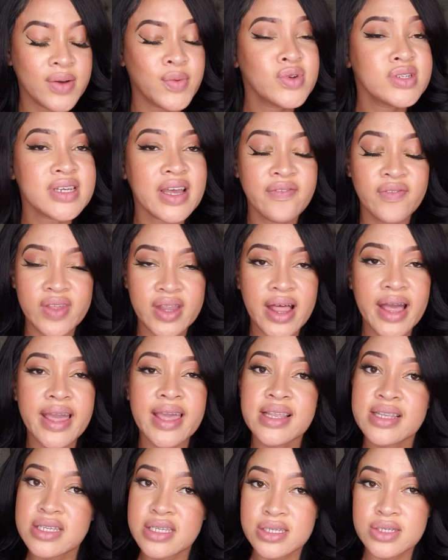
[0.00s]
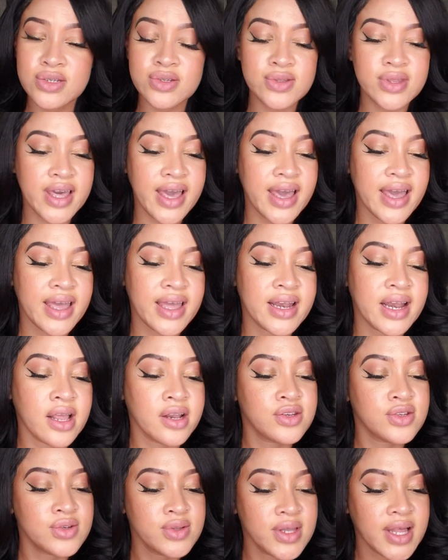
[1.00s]
which I feel like it did do that, and I
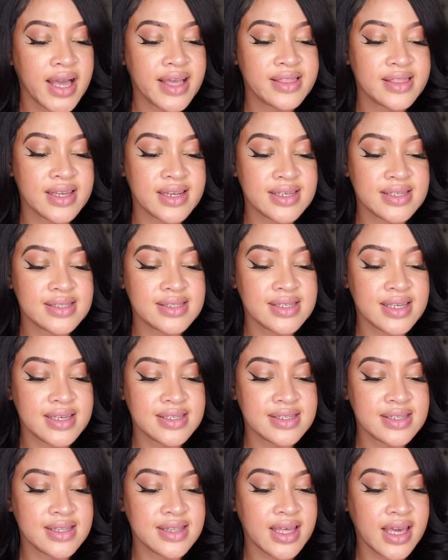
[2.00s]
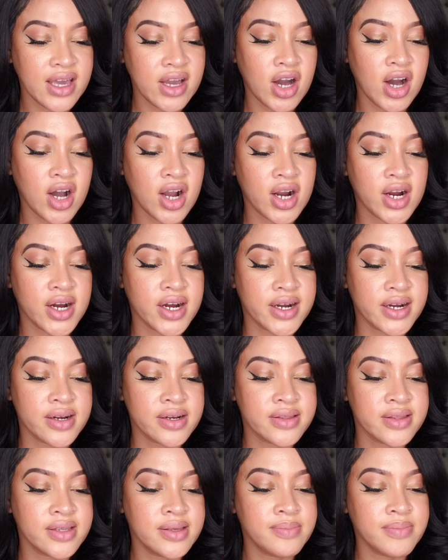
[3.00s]
do like that it says they
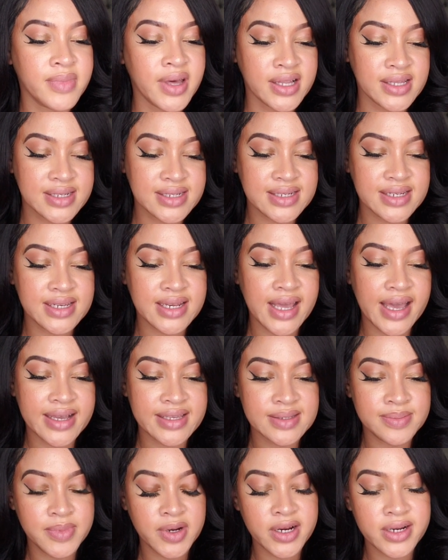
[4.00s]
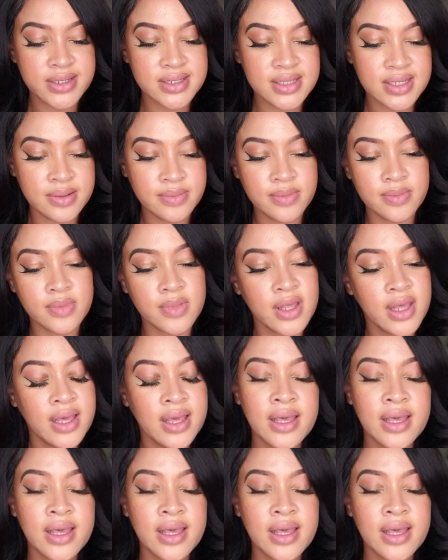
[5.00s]
are the melanin experts, and